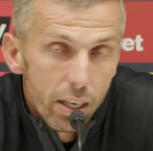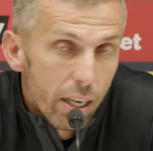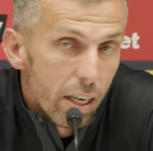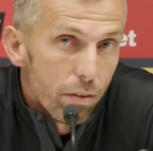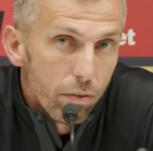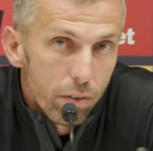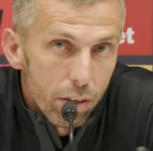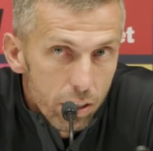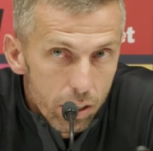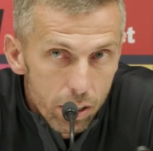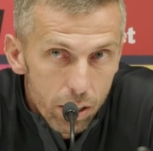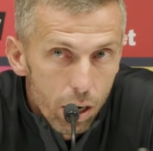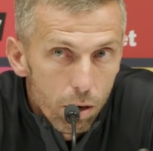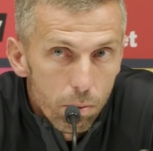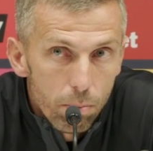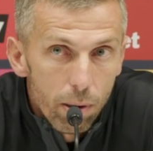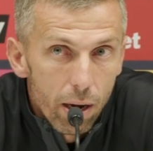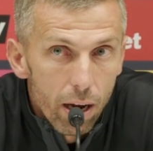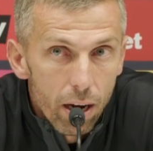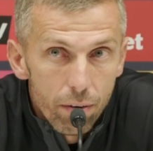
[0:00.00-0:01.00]
even as a
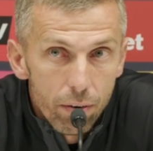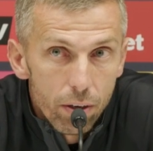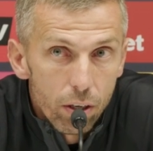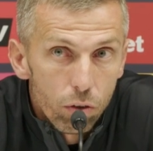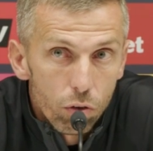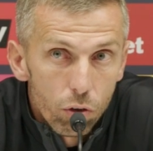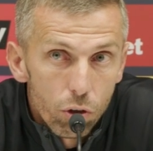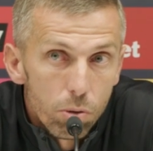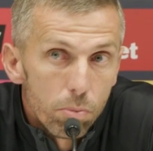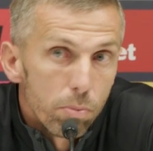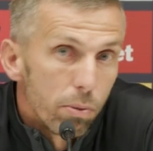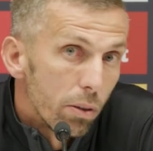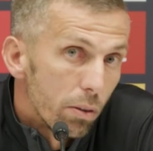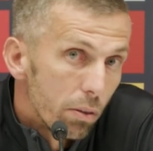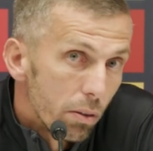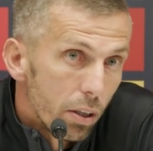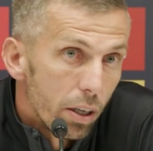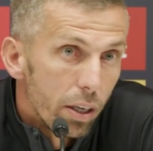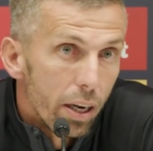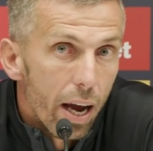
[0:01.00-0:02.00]
young player in a group,
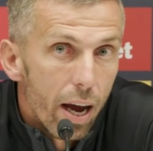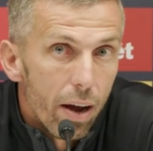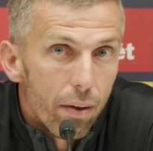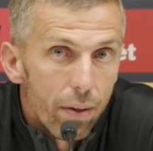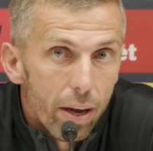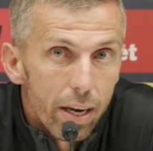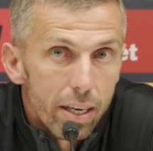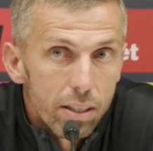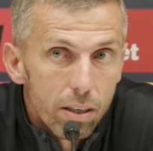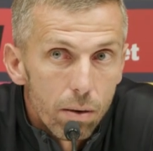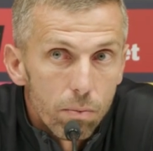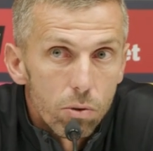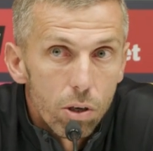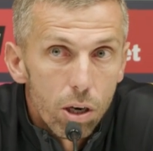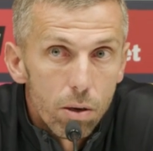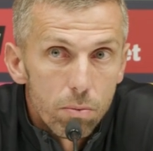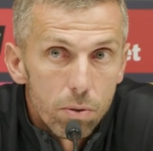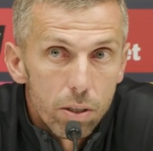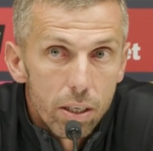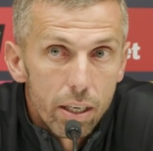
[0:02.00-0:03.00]
and, and how they
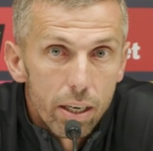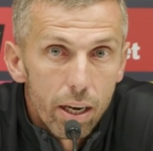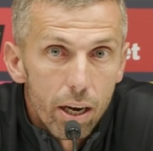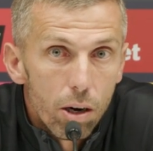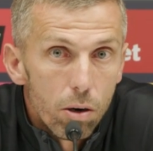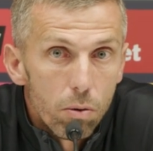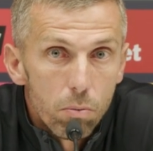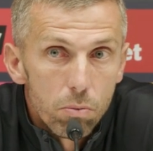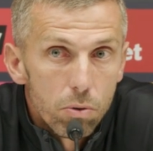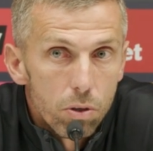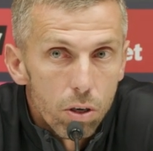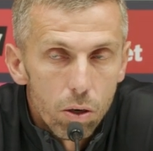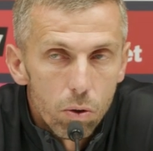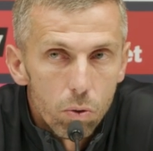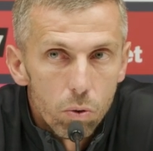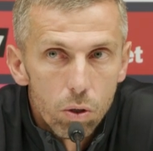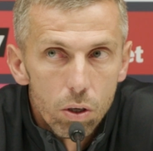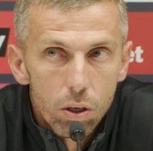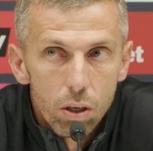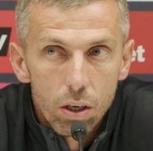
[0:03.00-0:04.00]
sometimes need help. So,